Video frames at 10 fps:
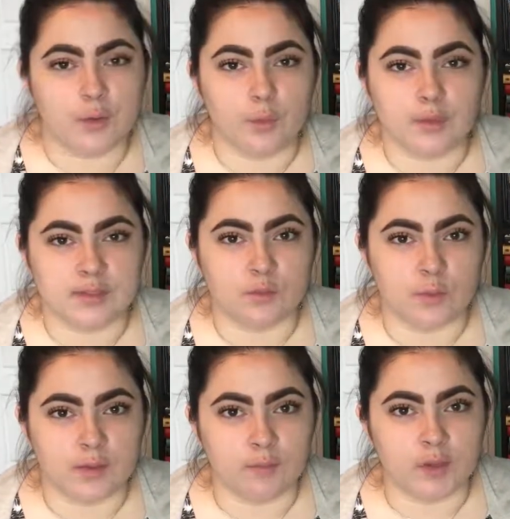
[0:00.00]
It wasn't
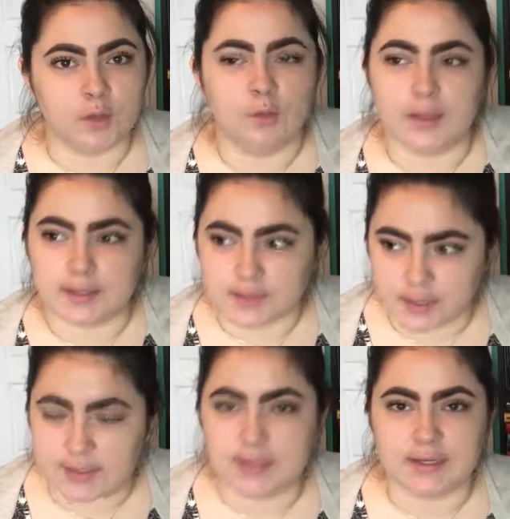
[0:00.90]
one where you like
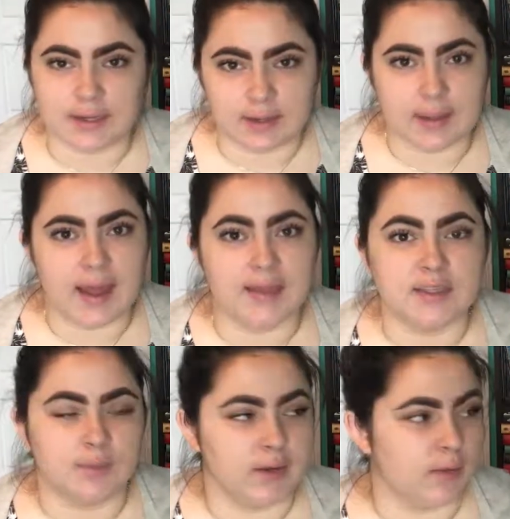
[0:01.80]
studied it in class,
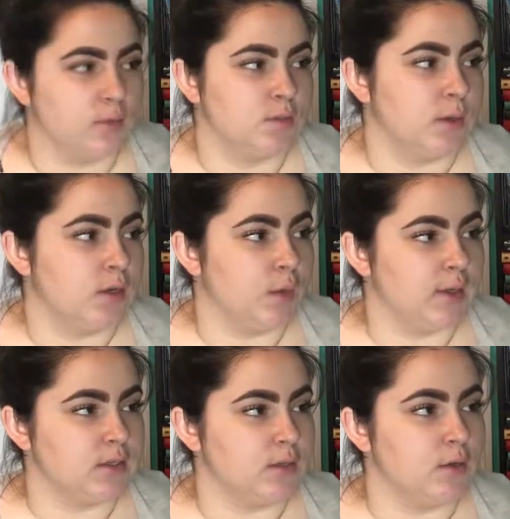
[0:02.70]
but it was one you
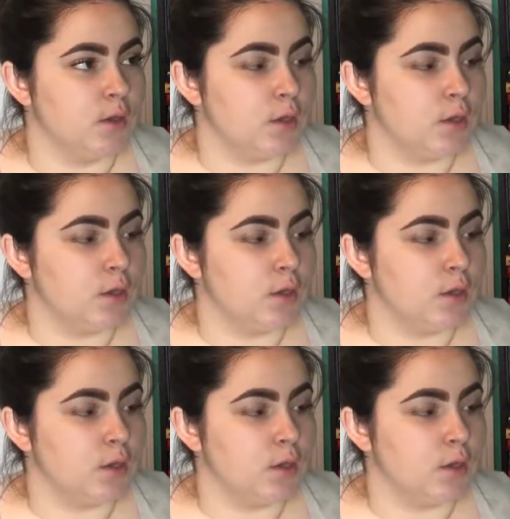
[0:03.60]
had to